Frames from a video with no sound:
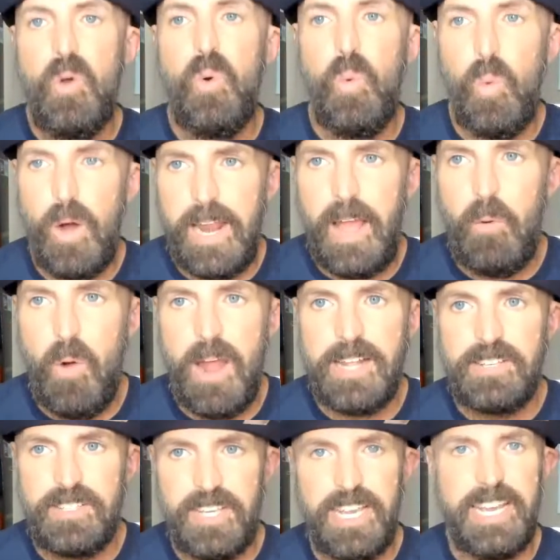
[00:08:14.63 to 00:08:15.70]
What I want
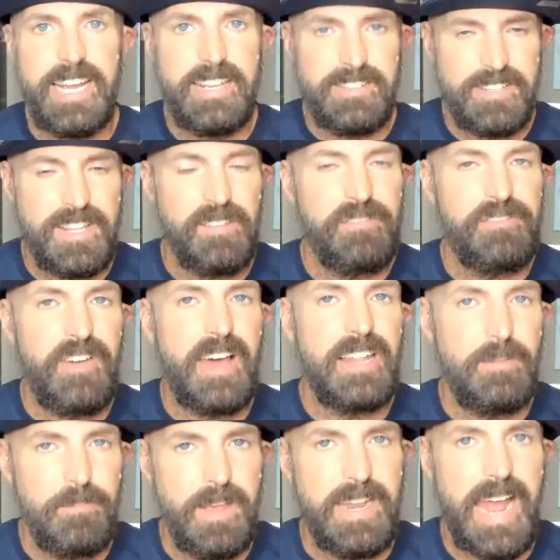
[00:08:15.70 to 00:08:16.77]
to see is
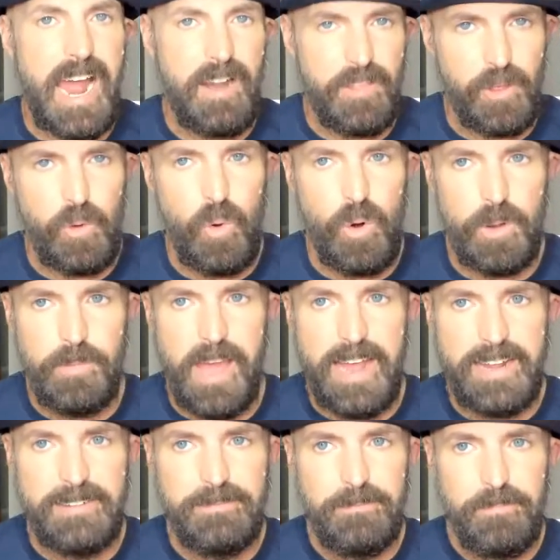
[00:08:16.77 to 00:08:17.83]
development out of the quarterback.
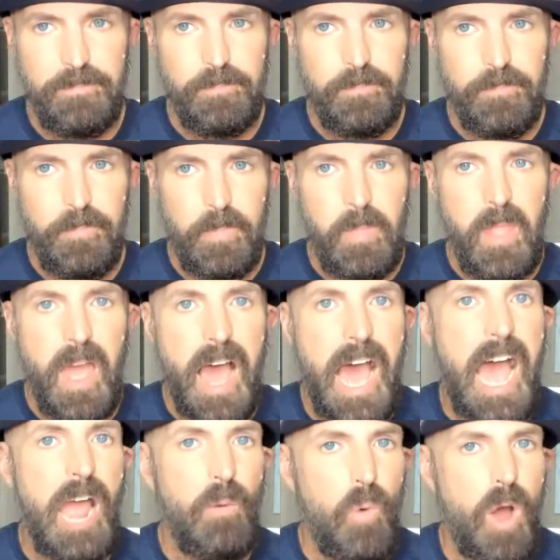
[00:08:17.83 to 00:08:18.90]

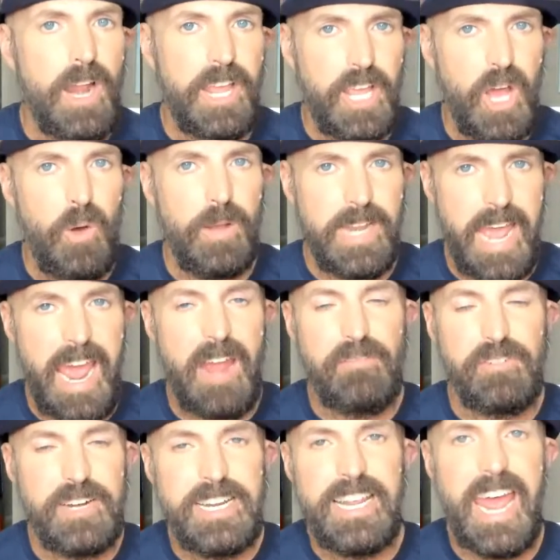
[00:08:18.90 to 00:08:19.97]
I want to go into
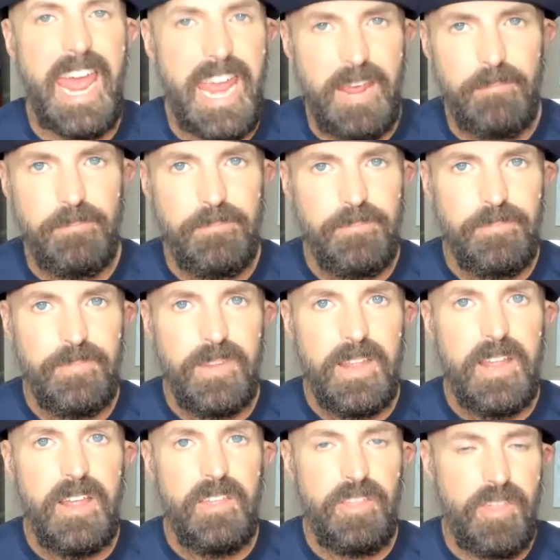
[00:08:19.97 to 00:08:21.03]
every game
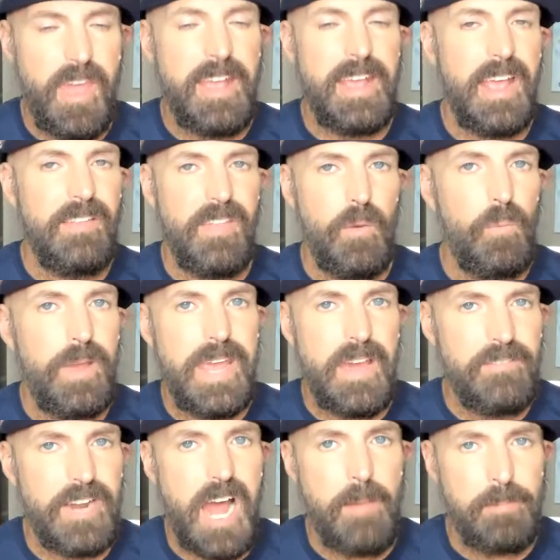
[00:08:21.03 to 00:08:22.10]
thinking that we
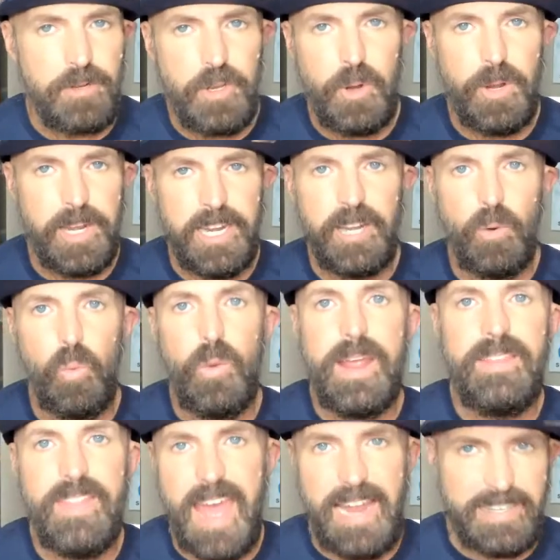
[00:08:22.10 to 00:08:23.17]
have an opportunity to
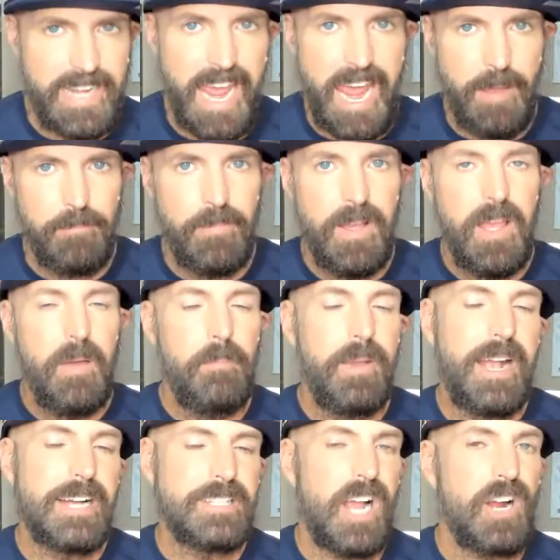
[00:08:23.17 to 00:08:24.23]
win that game
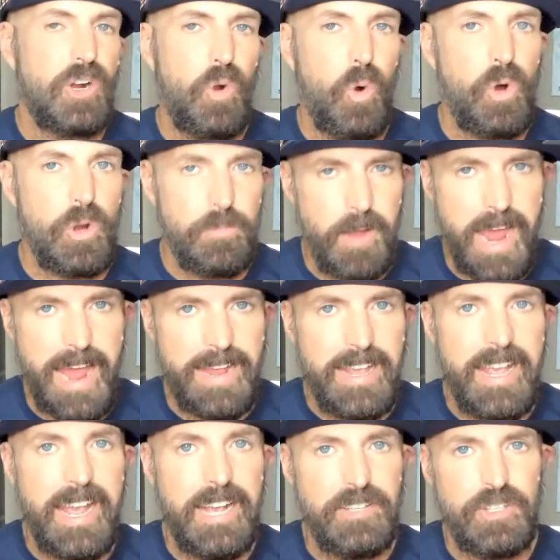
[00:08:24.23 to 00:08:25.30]
because our quarterback
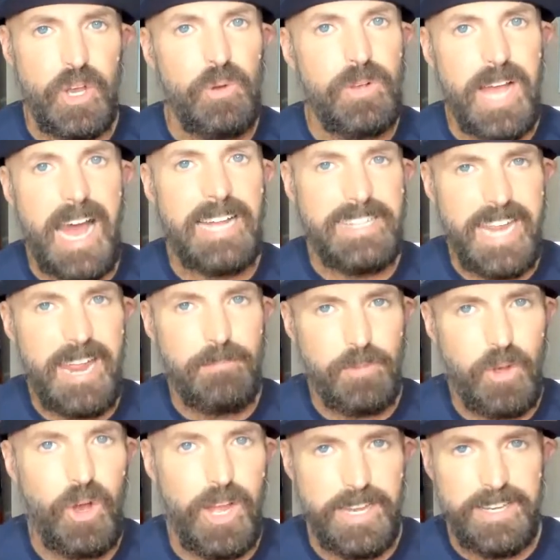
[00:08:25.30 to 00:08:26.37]
is so goddamn
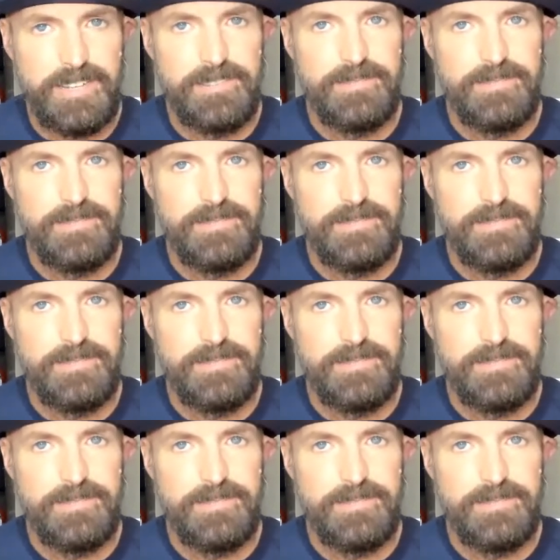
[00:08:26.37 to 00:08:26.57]
good.